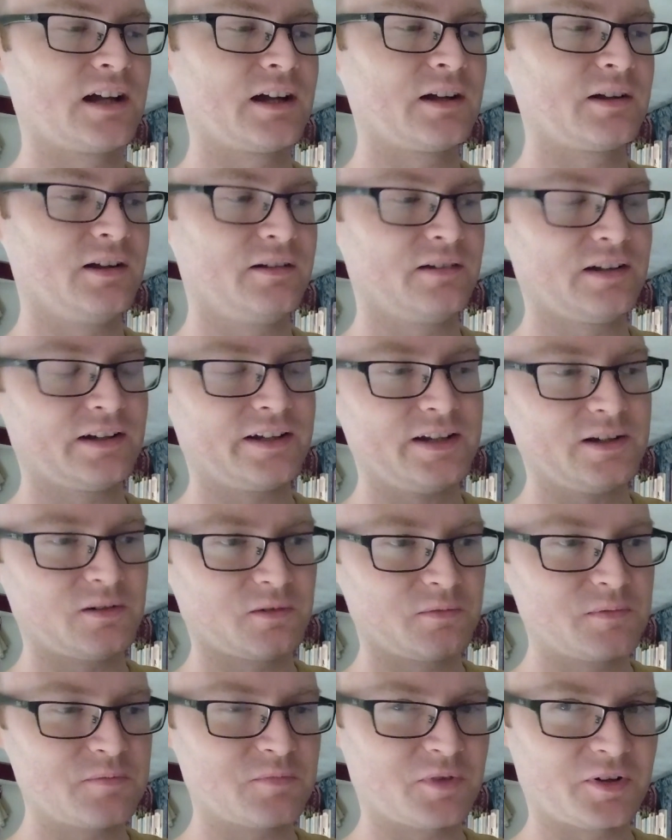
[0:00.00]
I
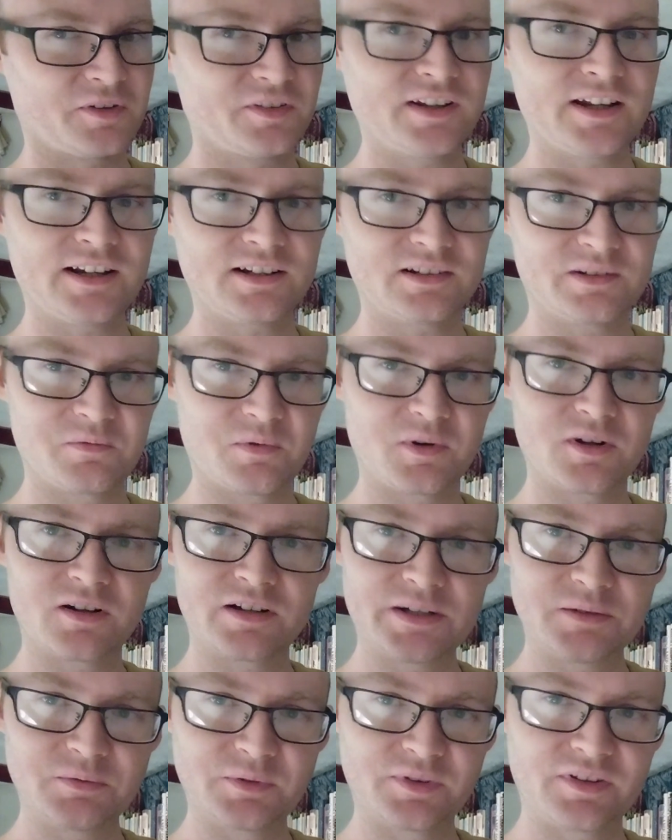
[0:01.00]
can't remember exactly where
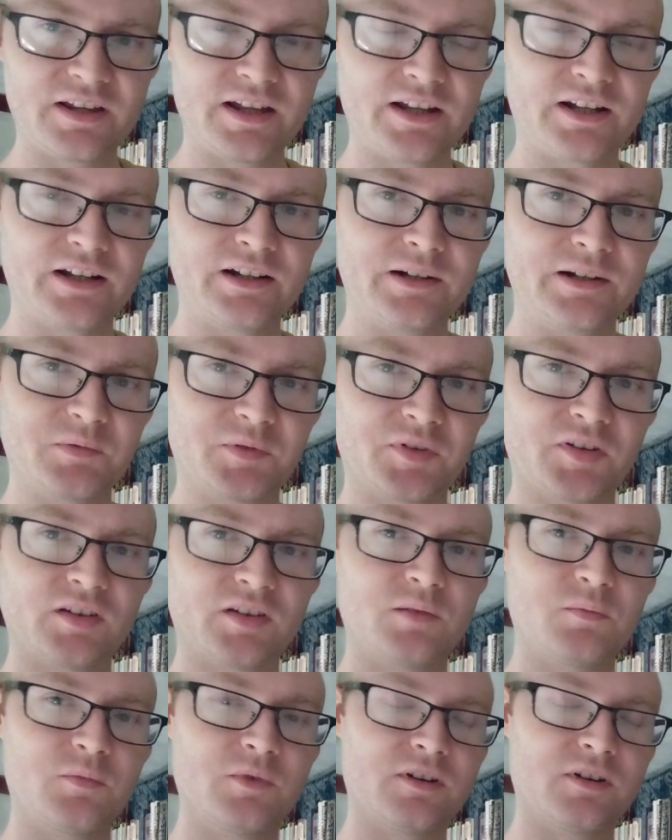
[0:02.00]
he was headed. It was
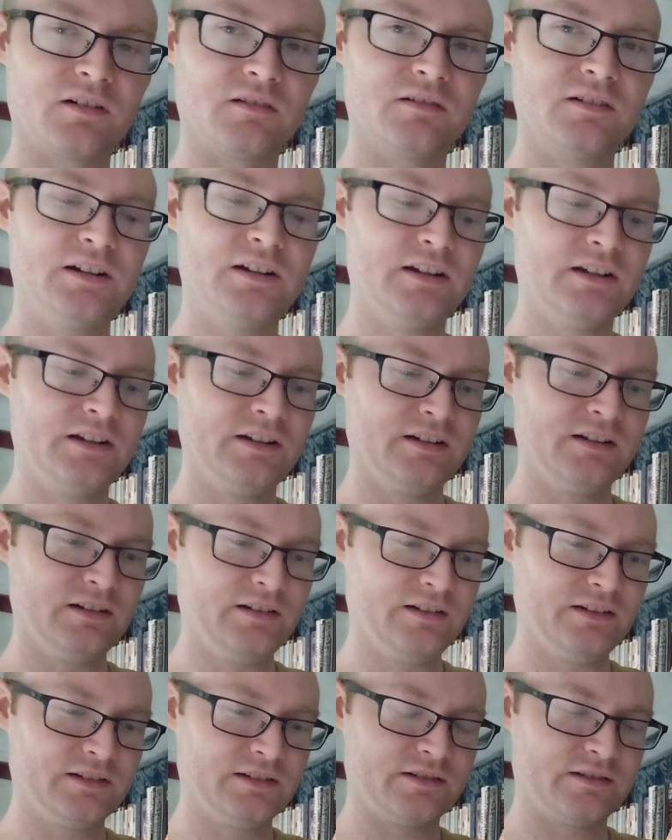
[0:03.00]
somewhere
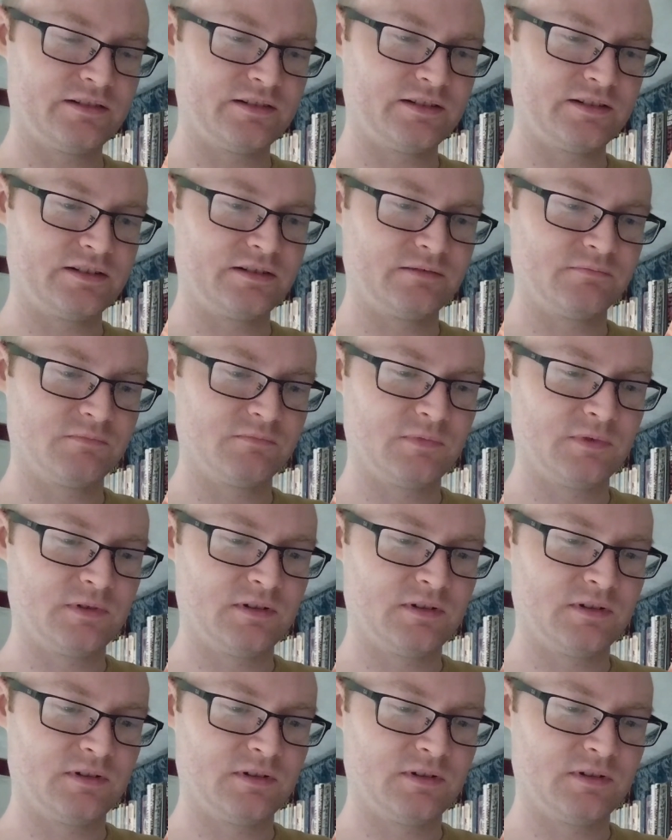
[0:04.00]
in